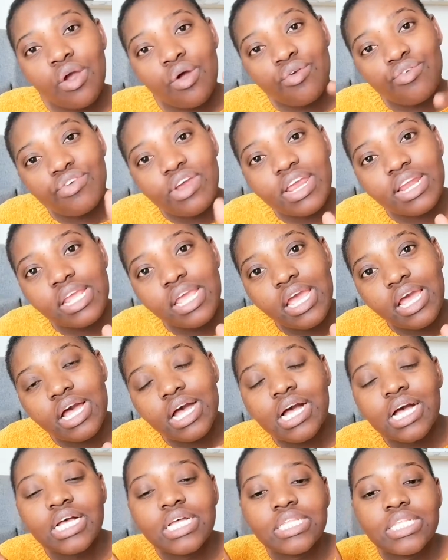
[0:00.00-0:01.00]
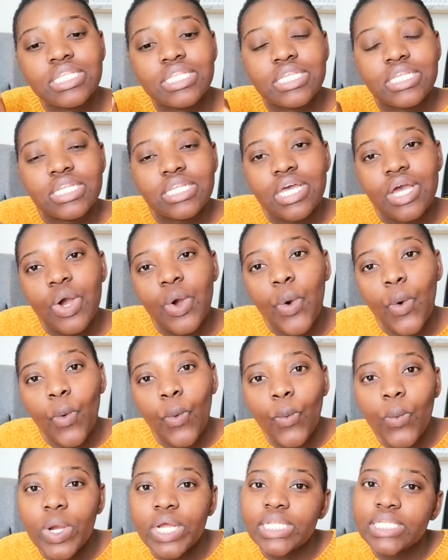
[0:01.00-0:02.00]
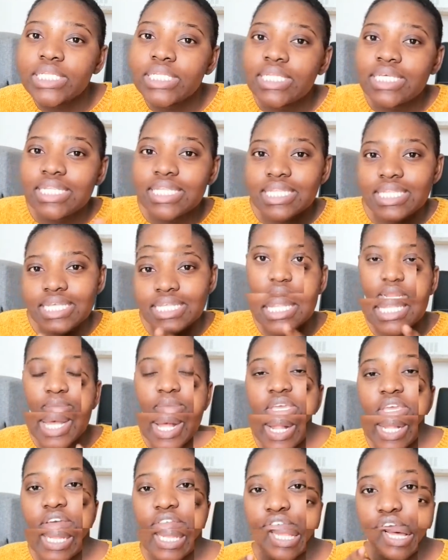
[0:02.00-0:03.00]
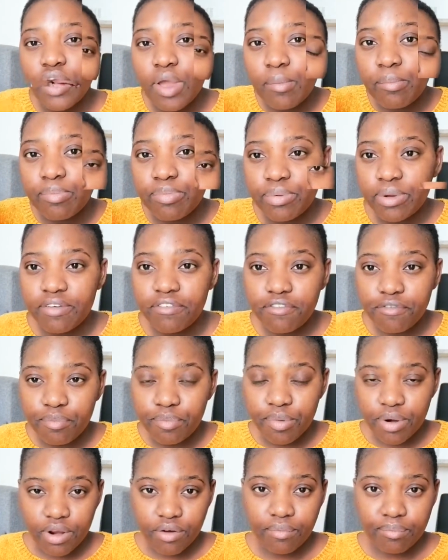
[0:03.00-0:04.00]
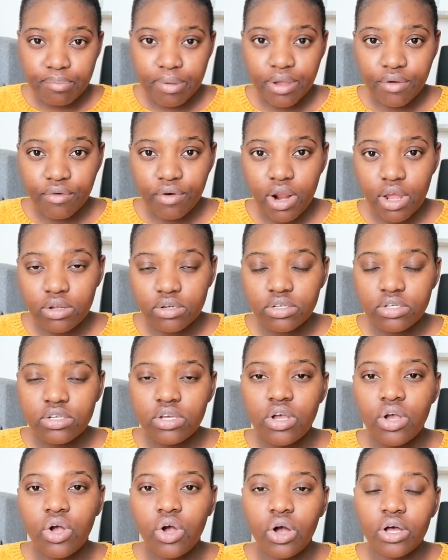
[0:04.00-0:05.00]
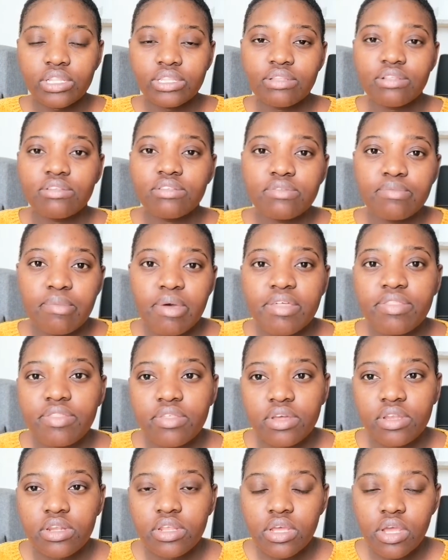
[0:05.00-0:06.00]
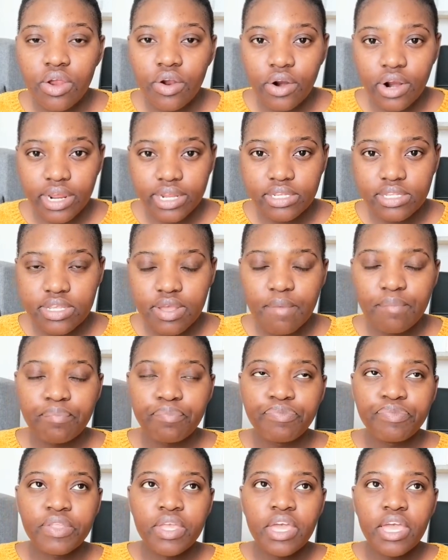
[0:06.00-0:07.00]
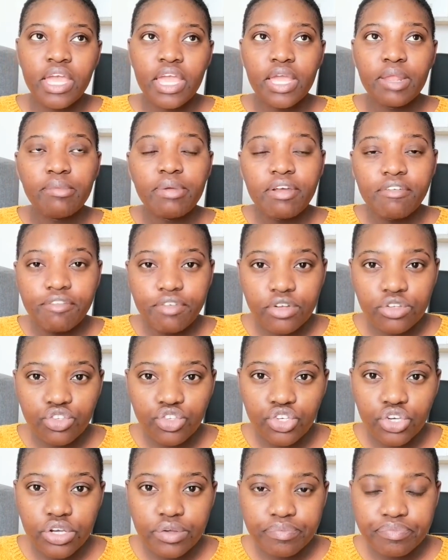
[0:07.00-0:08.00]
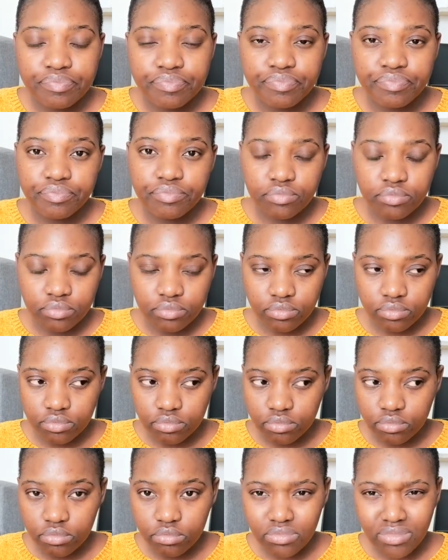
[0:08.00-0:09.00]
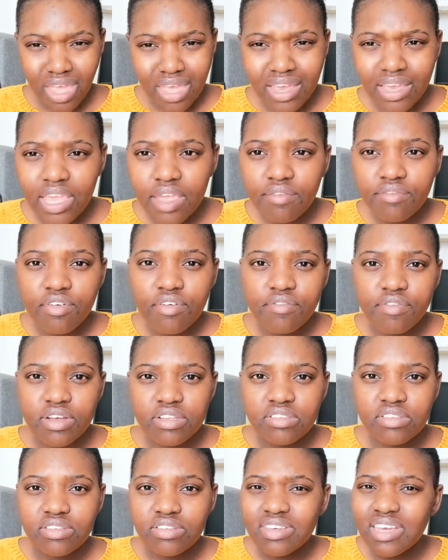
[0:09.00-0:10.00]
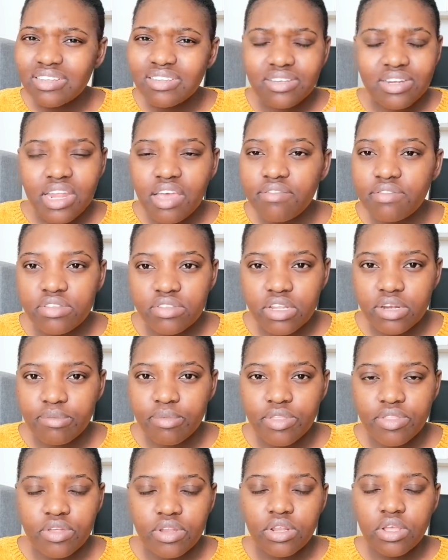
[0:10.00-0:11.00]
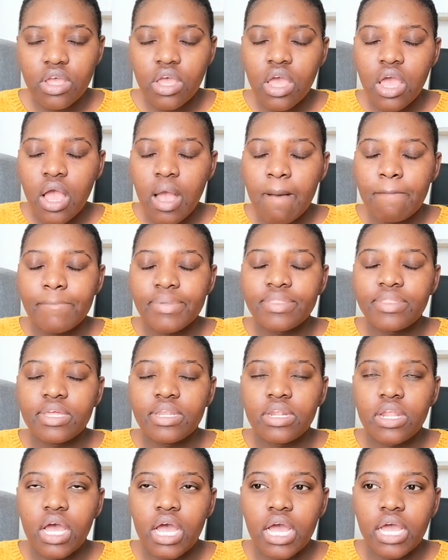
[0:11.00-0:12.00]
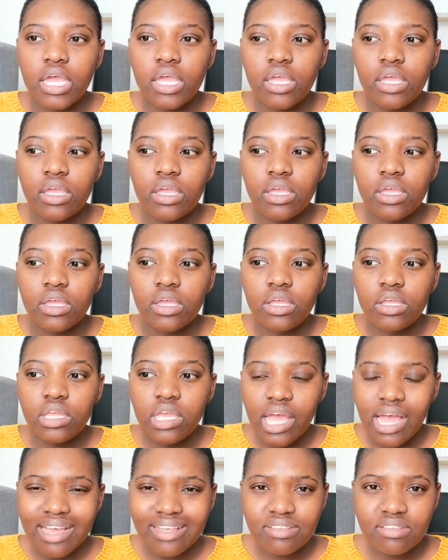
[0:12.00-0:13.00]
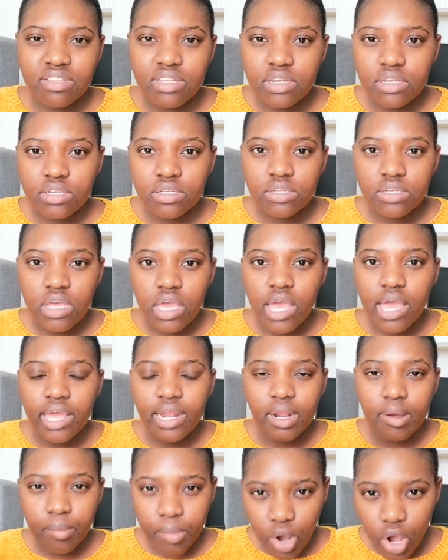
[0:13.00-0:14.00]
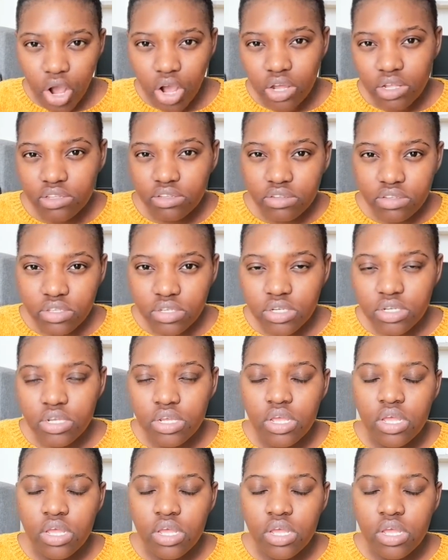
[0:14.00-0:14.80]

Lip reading: right here to know what this is. Let me give you a brief background on this method, right? In my first year, I came from varsity. I didn't have a study method, but then I studied and I paused